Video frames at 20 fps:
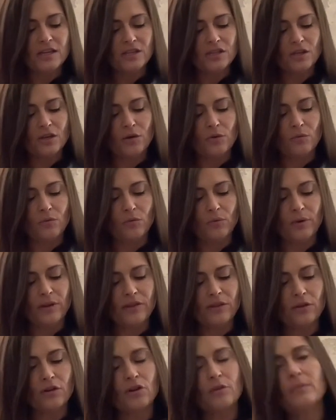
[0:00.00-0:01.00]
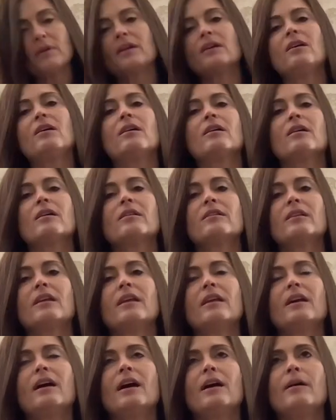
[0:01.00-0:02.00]
So with the Hermit card,
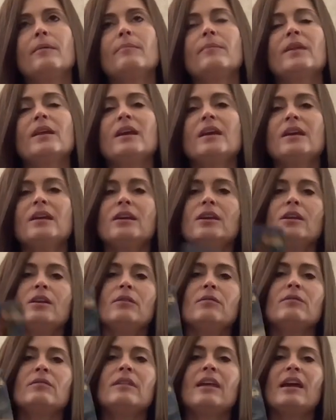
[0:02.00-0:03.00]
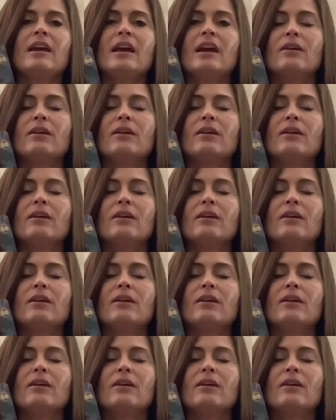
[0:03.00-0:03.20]
they